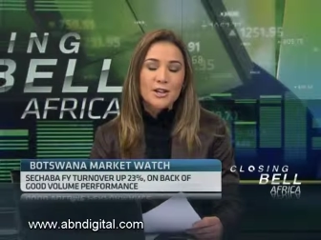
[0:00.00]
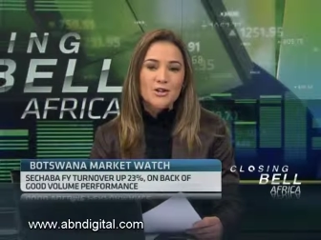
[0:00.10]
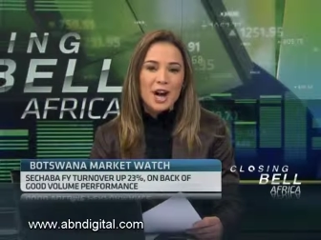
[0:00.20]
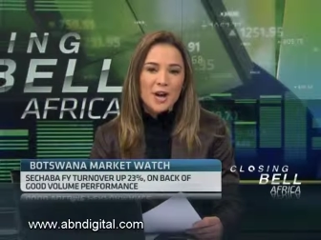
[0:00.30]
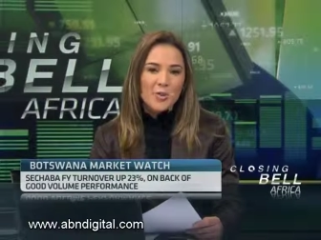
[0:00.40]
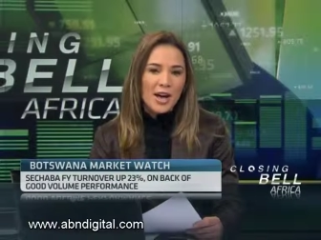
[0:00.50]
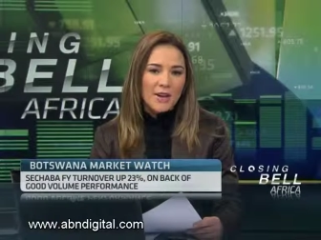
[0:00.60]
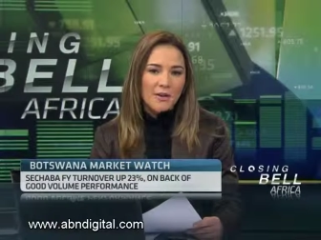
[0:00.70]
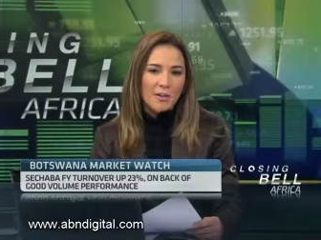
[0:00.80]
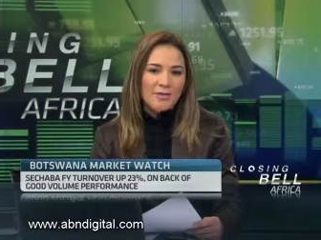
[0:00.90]
shy
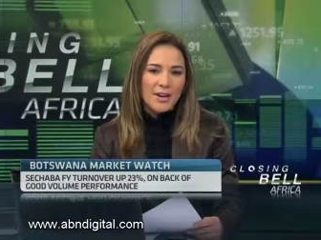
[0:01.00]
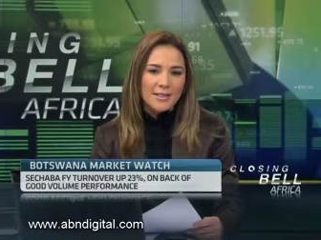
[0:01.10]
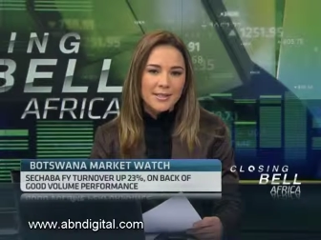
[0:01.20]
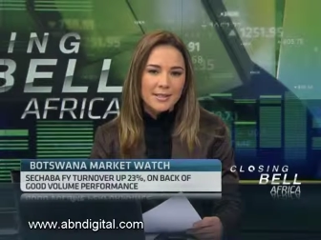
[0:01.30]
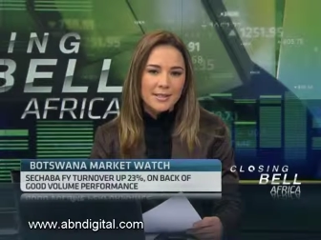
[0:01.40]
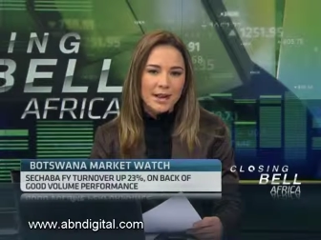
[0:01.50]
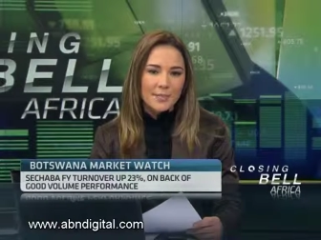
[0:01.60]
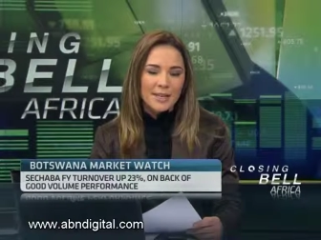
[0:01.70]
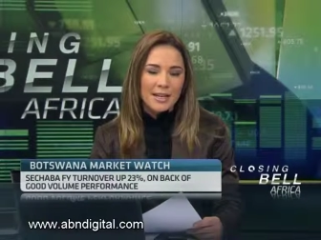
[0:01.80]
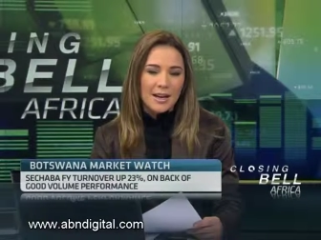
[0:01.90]
away from investing in a
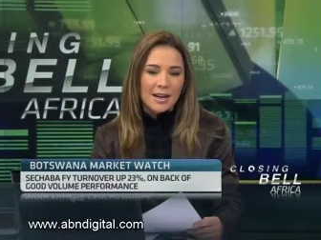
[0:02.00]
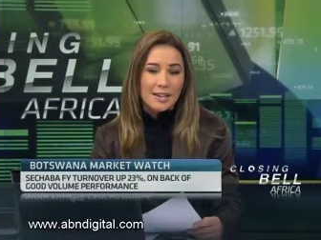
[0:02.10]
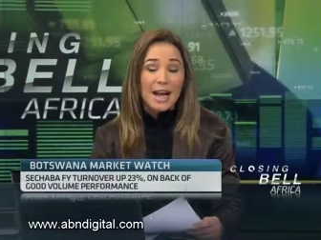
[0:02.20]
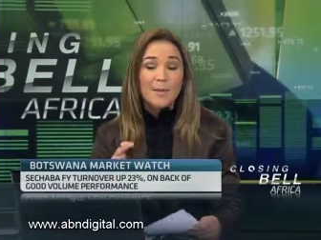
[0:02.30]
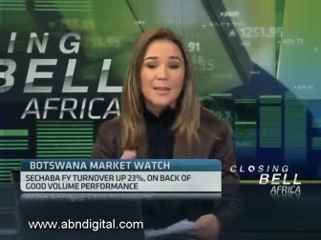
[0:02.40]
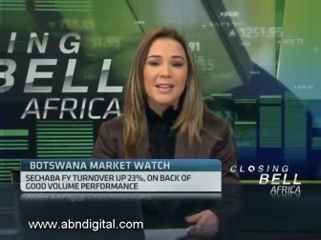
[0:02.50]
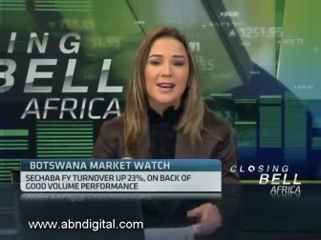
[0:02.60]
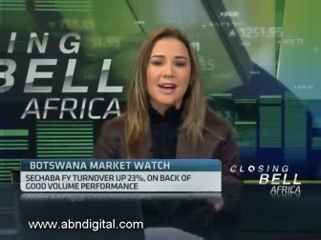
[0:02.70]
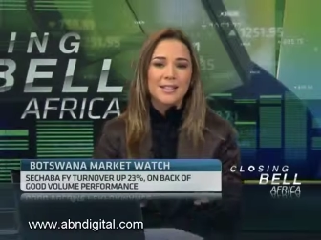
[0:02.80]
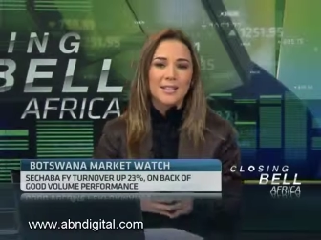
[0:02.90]
company, li a company
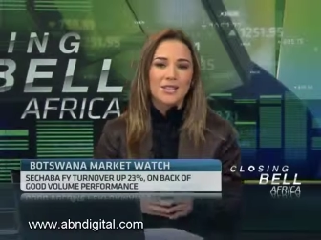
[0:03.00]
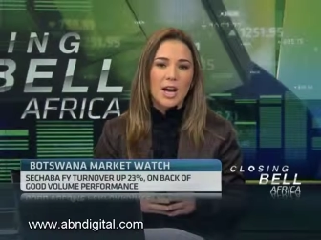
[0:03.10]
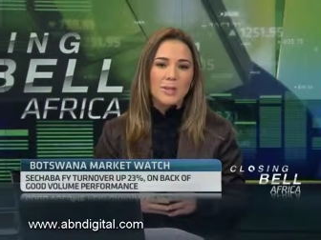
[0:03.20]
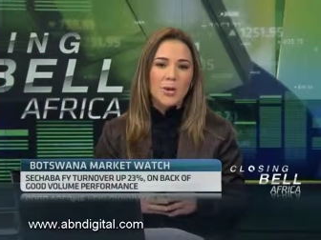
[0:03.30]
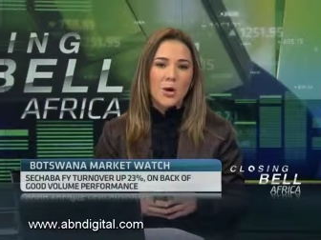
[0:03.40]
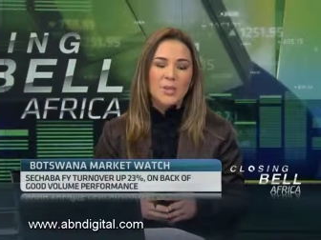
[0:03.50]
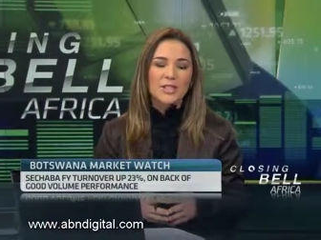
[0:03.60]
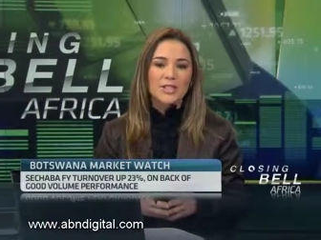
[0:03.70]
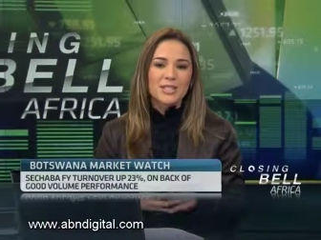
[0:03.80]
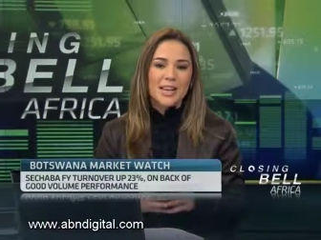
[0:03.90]
like Sechaba, or are
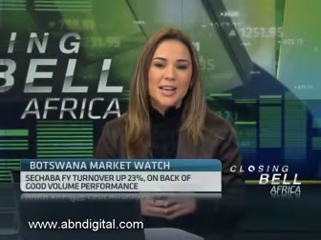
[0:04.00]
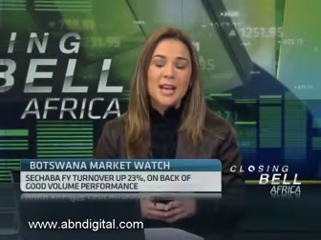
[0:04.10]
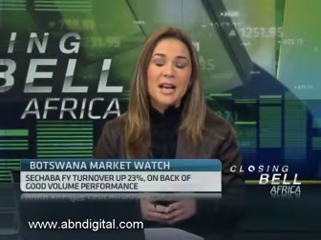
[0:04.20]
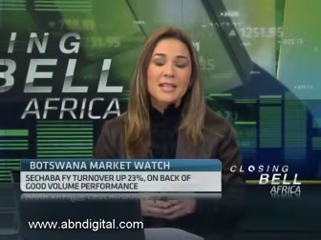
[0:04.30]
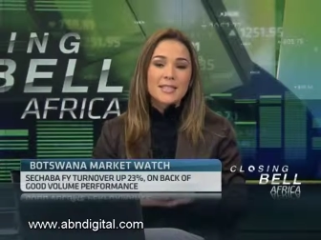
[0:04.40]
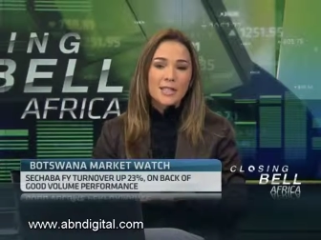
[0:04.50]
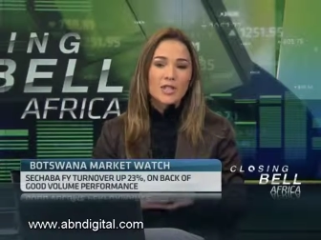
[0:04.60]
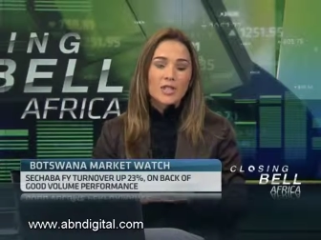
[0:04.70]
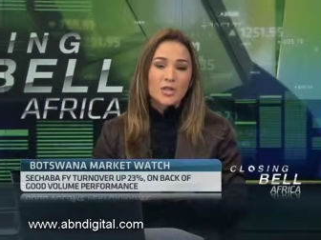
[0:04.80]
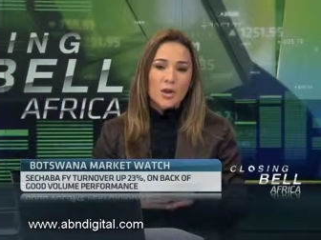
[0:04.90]
we just seeing
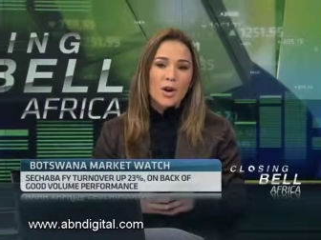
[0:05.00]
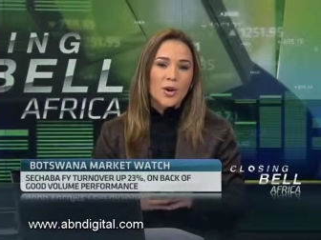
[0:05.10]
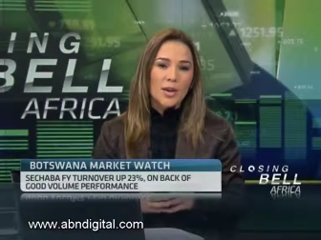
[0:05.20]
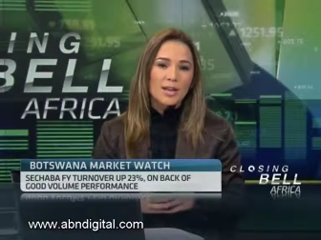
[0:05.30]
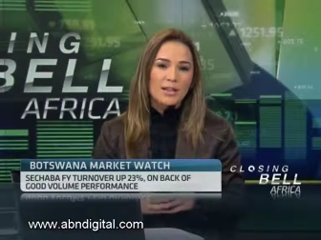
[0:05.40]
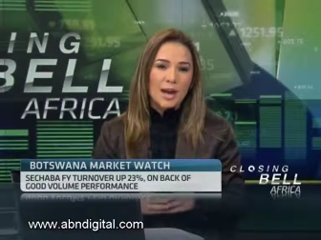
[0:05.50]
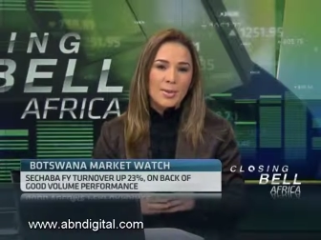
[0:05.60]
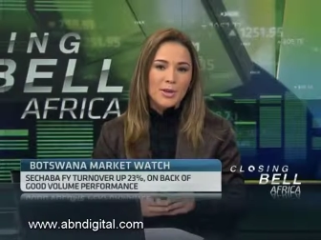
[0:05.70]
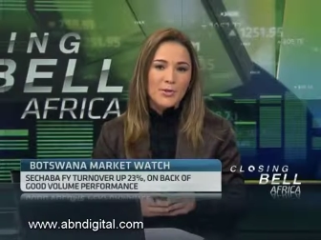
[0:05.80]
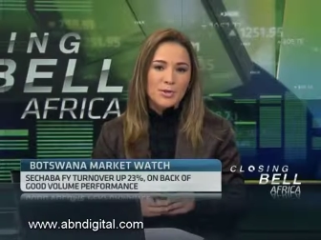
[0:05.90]
such strong earnings
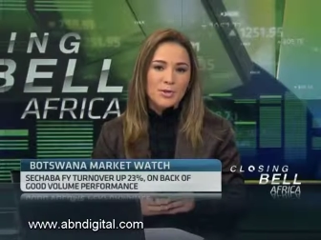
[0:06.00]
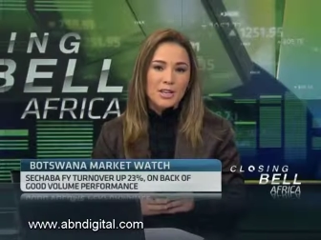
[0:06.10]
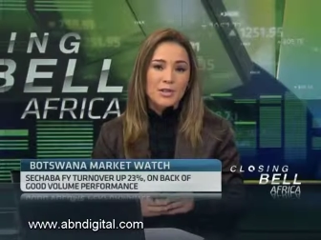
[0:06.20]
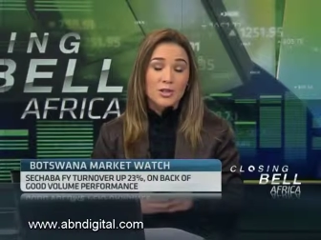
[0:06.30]
coming through and such